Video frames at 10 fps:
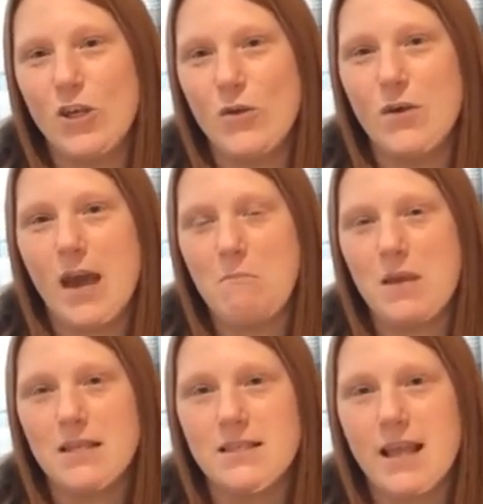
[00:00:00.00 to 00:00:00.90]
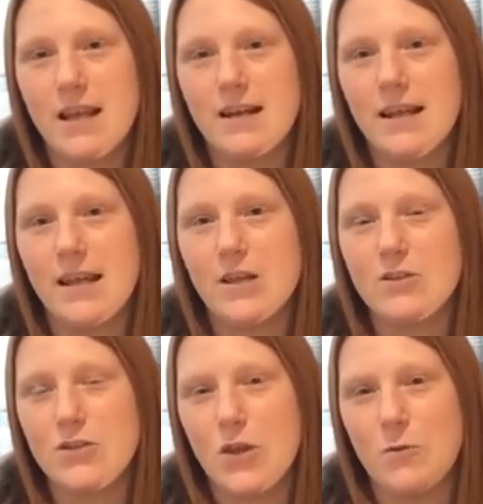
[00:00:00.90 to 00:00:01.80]
you can be saintly
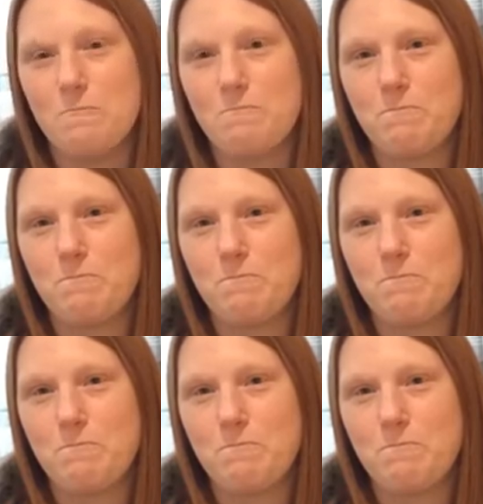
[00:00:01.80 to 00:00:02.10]
too.